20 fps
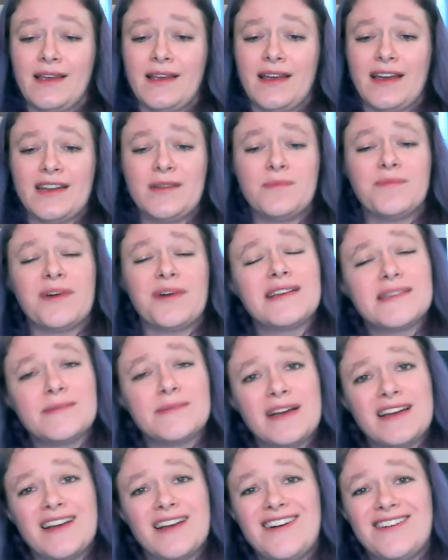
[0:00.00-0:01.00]
And it breaks
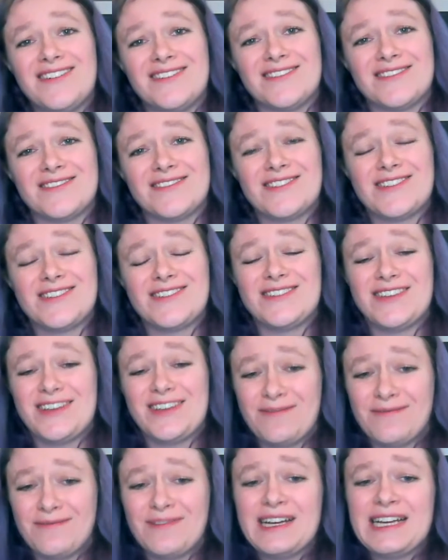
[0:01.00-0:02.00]
my heart.
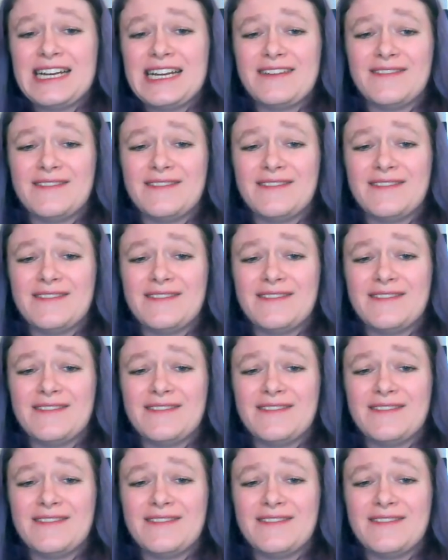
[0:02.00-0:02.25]
It really,